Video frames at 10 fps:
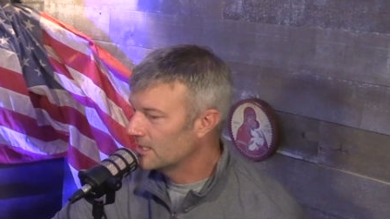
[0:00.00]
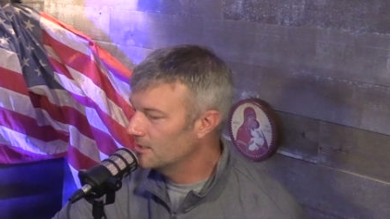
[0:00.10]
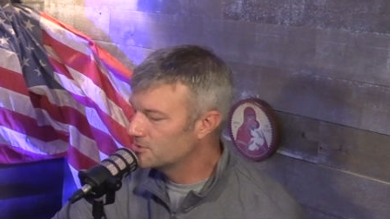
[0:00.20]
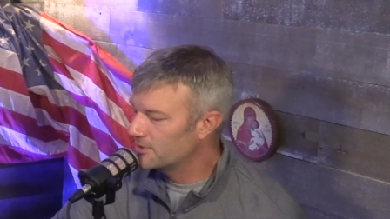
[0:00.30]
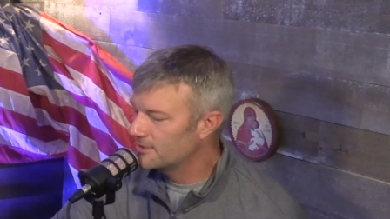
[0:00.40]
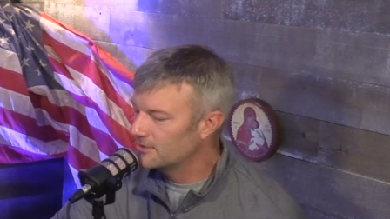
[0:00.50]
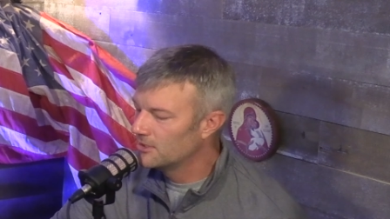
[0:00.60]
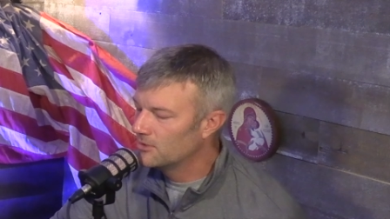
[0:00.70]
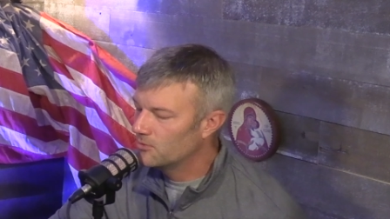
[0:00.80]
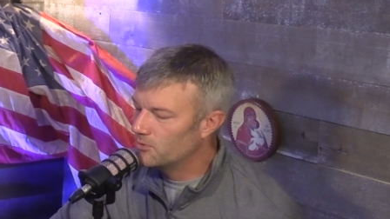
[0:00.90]
And so I think
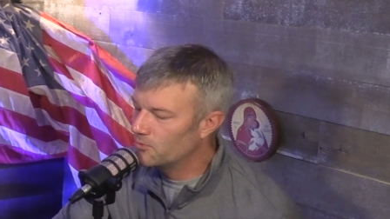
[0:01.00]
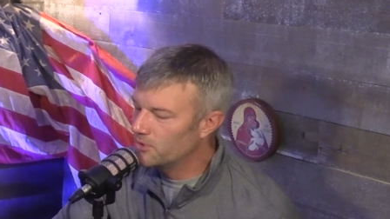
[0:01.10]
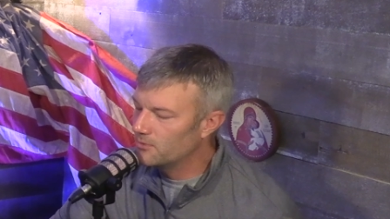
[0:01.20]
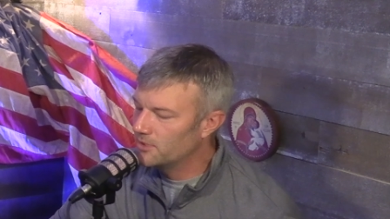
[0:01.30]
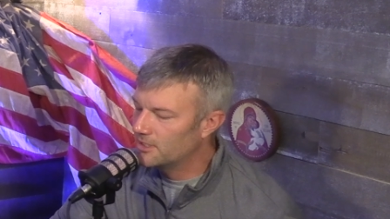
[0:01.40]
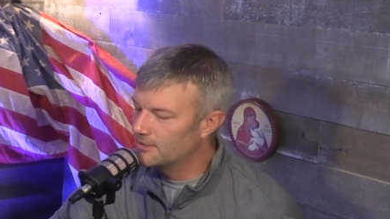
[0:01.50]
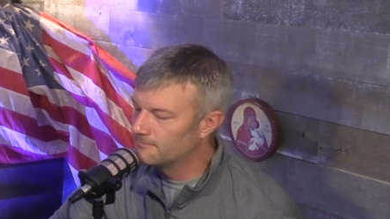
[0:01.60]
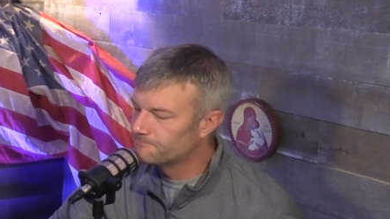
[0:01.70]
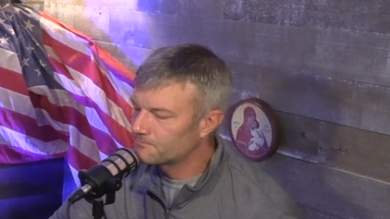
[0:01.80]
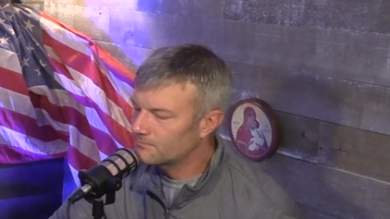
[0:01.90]
we
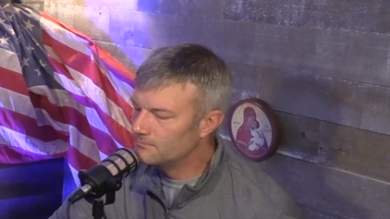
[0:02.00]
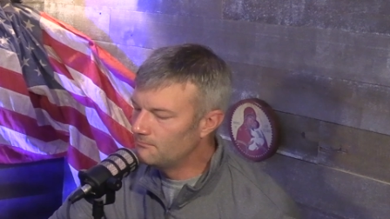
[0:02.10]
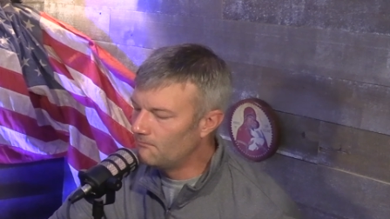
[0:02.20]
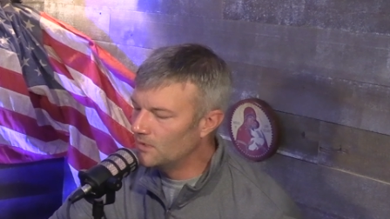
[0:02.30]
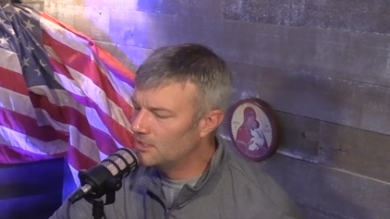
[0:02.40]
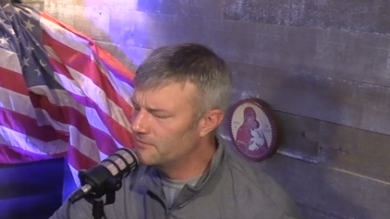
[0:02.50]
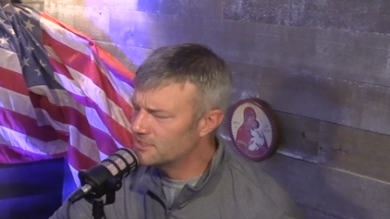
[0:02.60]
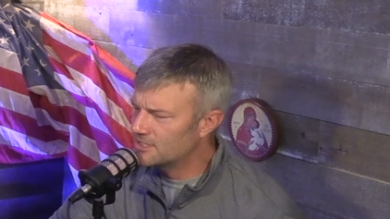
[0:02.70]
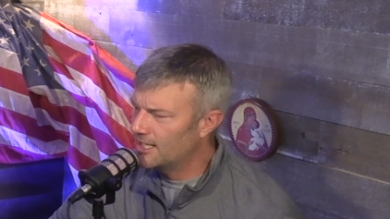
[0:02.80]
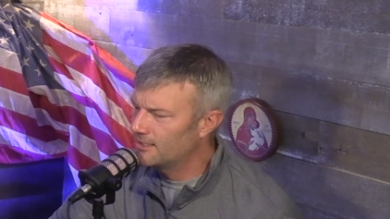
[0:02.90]
can
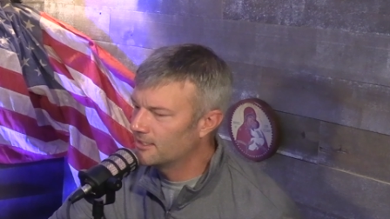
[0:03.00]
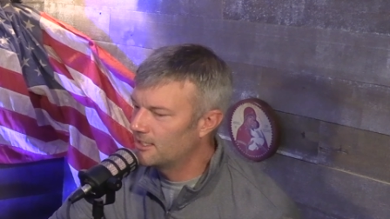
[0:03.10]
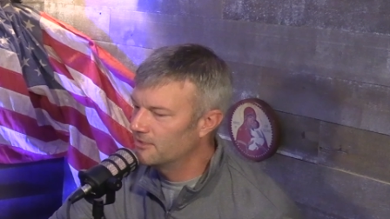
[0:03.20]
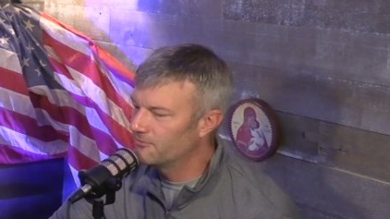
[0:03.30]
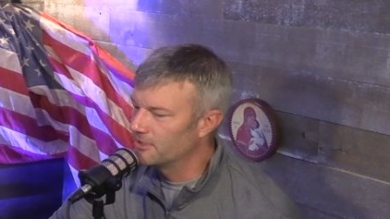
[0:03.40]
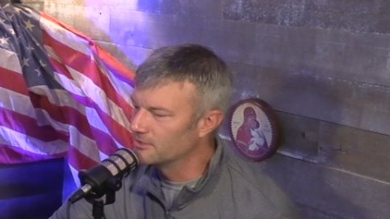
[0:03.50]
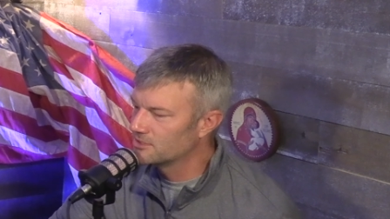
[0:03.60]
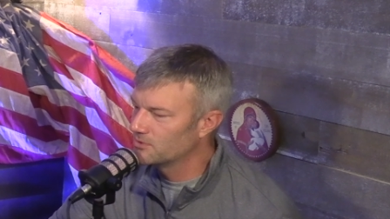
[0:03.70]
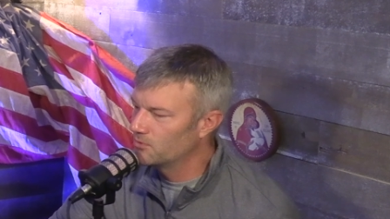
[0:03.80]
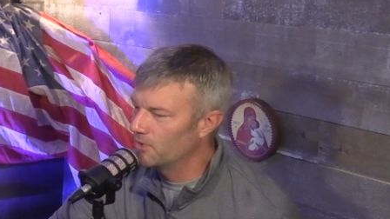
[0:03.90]
even stand in
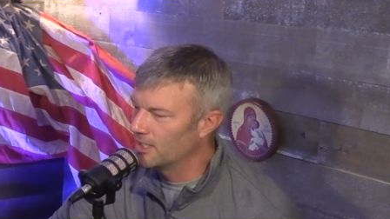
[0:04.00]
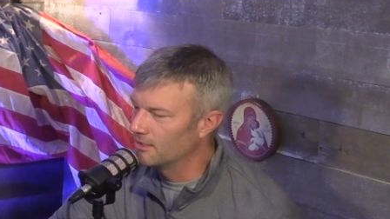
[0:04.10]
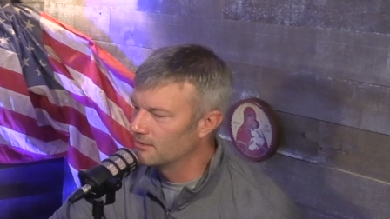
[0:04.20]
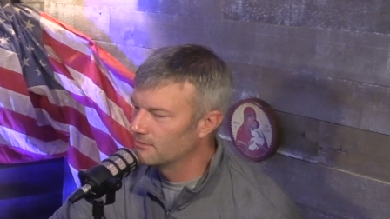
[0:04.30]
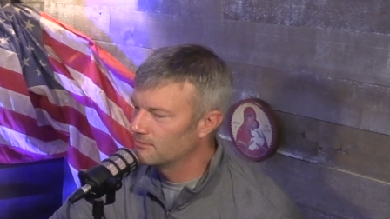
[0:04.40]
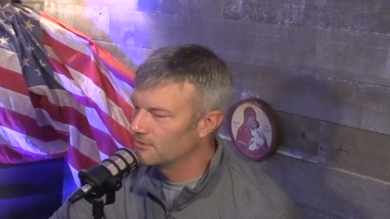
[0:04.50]
confidence when